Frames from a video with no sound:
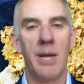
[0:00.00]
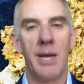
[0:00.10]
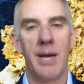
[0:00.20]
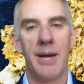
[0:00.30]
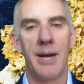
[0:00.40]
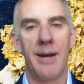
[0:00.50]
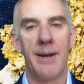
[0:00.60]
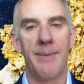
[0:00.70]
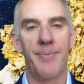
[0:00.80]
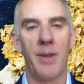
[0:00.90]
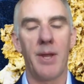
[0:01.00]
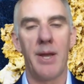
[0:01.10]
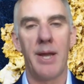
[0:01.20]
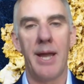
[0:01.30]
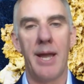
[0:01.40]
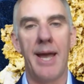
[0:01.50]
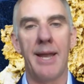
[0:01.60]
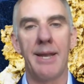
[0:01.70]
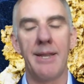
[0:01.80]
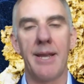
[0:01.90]

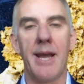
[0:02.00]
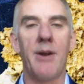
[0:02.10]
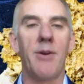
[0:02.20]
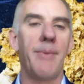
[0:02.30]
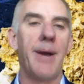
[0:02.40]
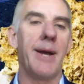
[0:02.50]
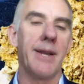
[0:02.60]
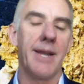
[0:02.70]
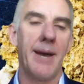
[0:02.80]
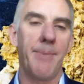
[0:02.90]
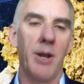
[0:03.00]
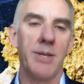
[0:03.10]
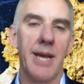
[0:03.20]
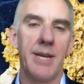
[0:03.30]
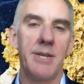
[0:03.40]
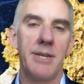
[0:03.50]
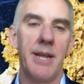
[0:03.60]
At the current market capitalisation,